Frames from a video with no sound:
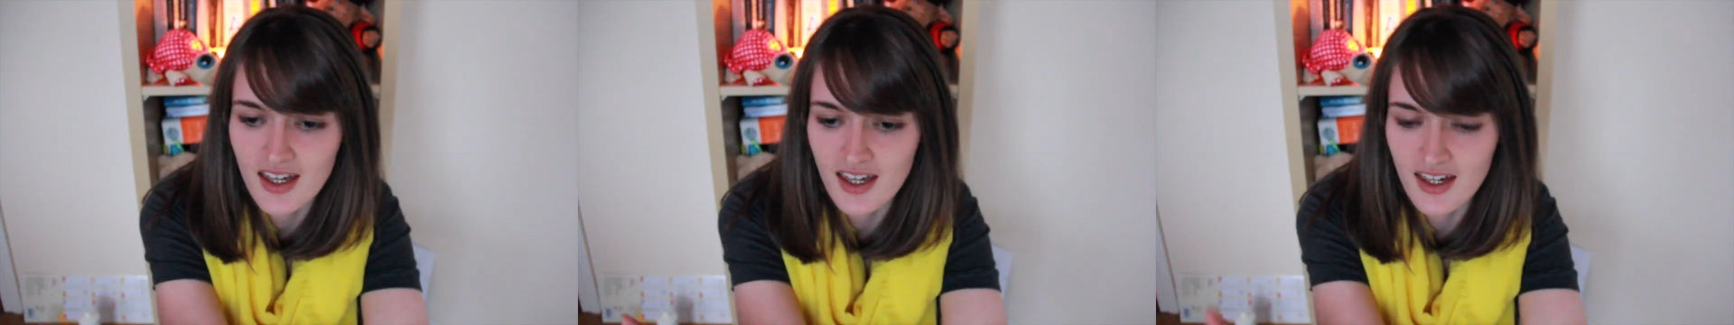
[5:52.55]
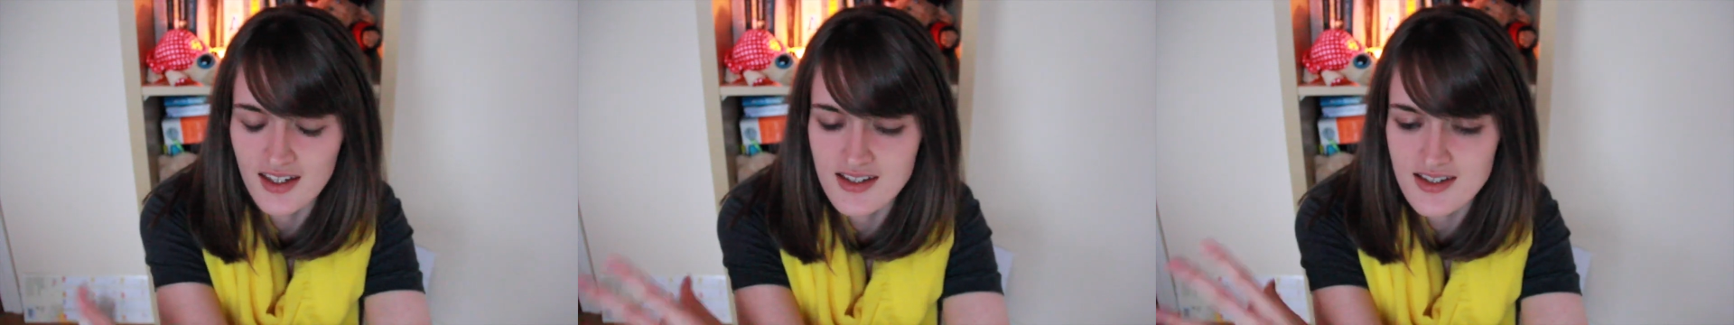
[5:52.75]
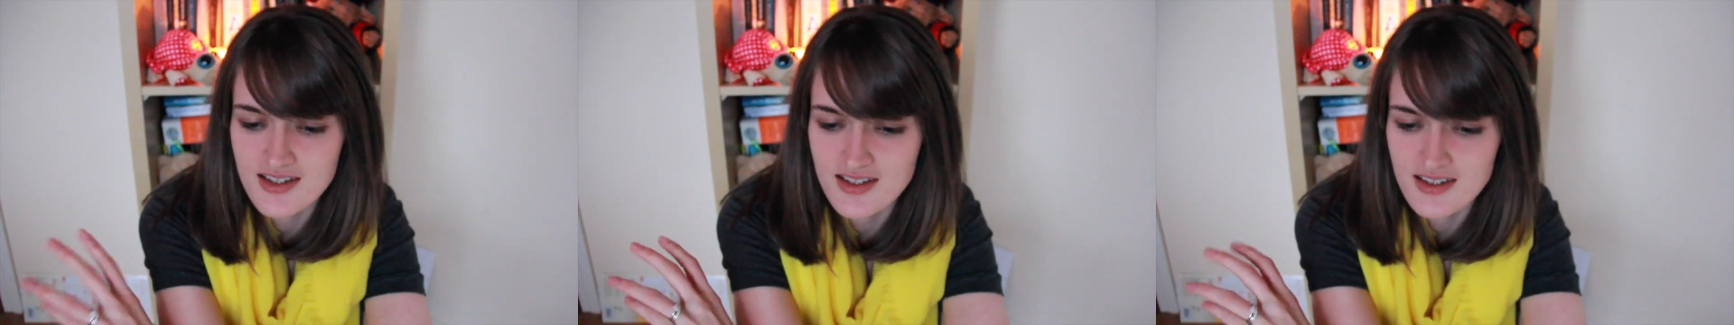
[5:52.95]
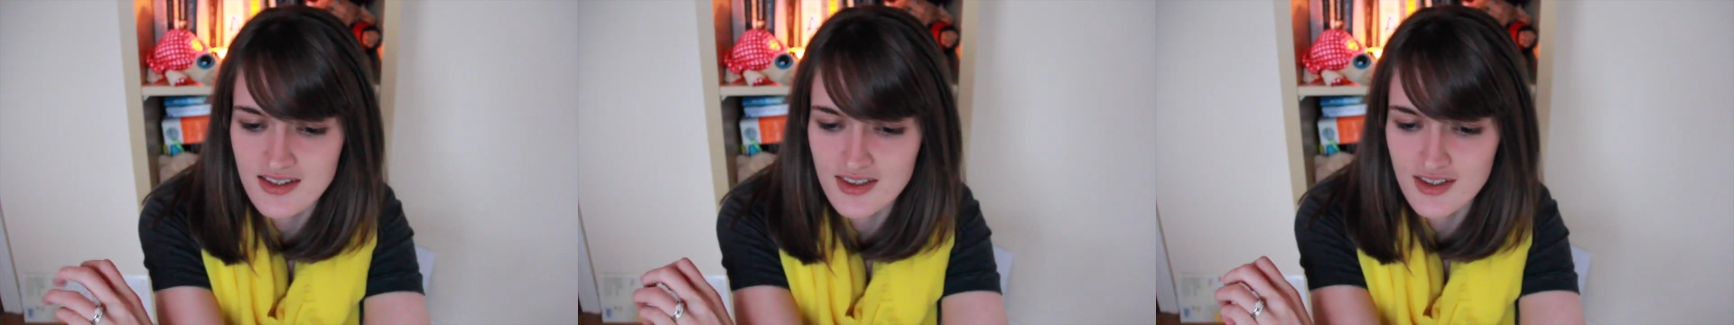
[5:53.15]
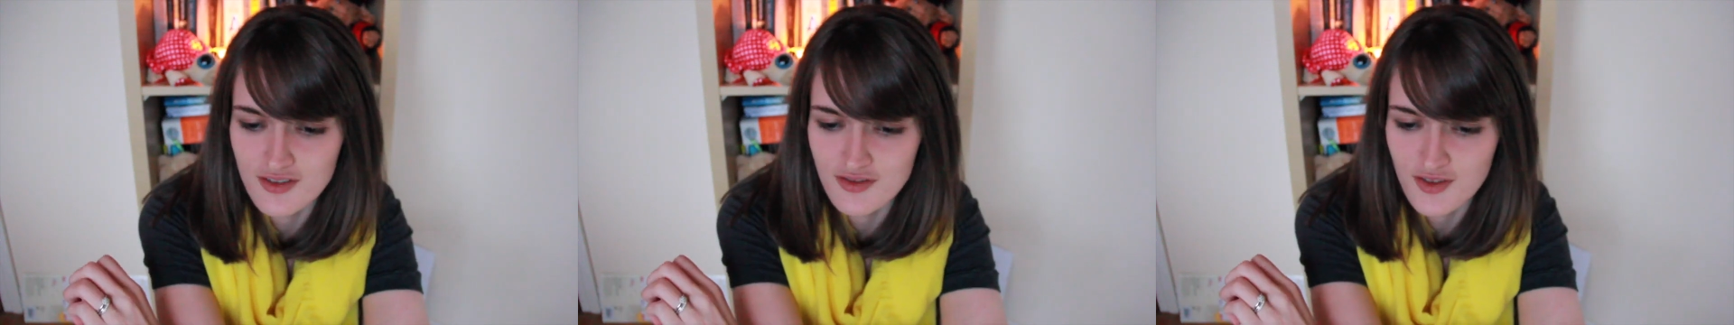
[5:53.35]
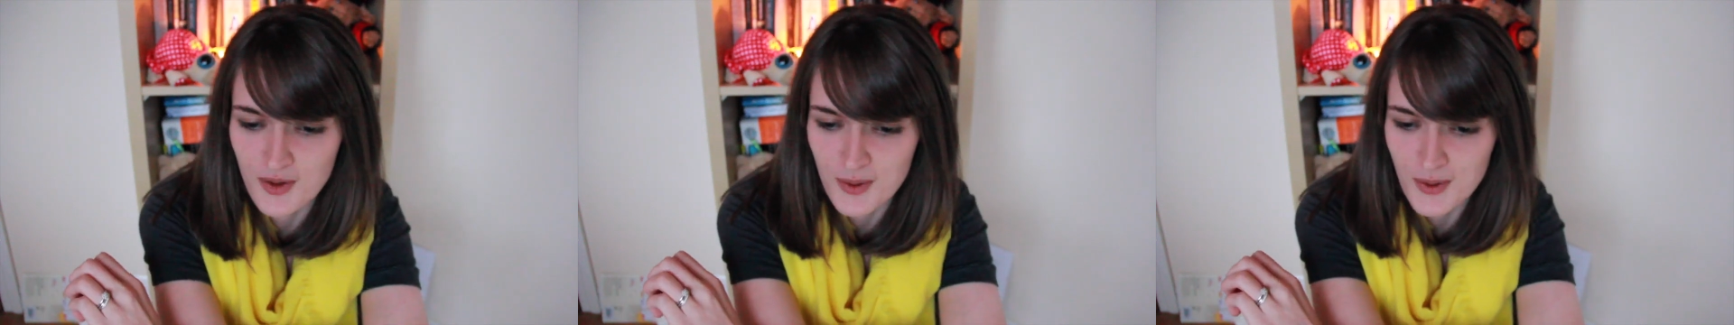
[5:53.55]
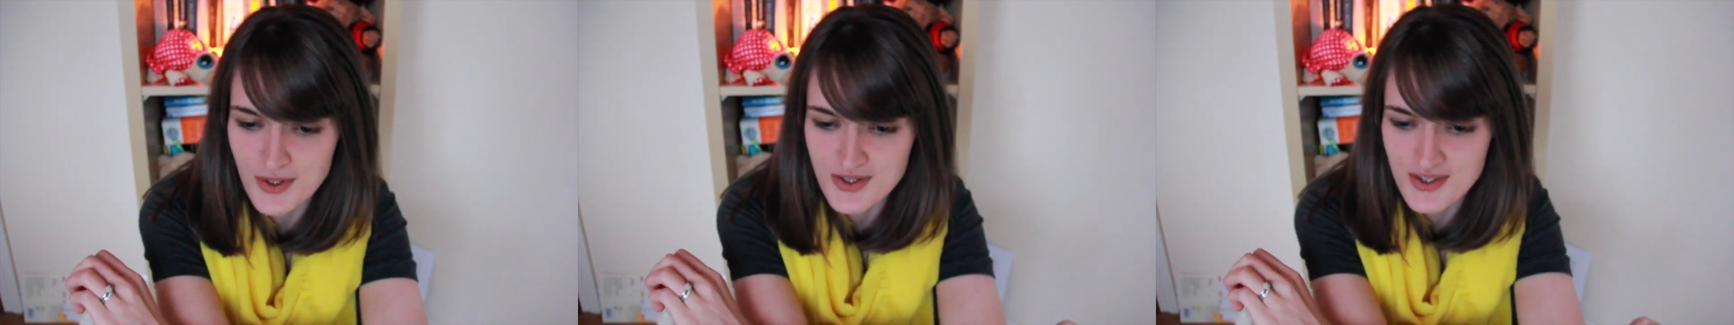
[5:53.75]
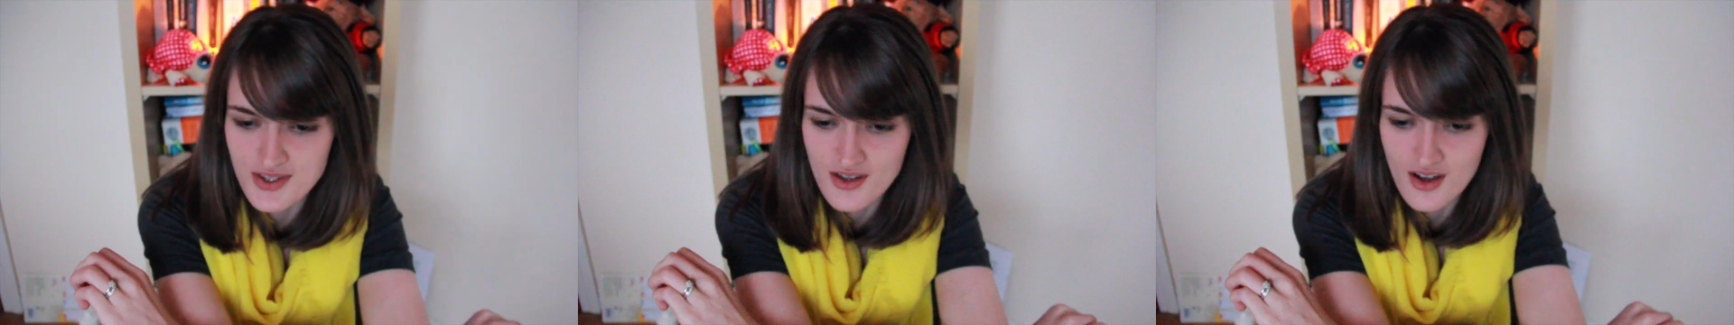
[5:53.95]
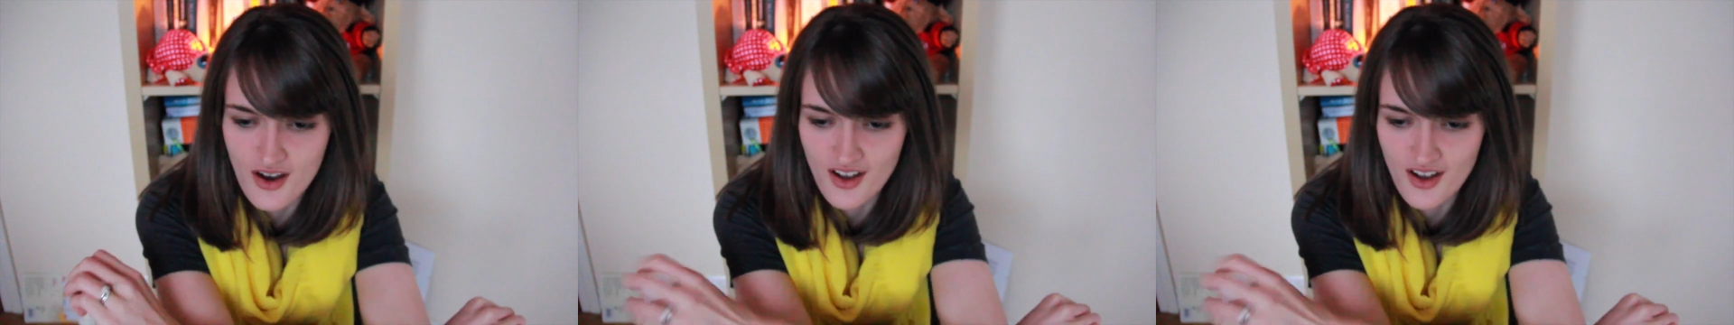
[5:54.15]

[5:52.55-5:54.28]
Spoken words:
It's the focus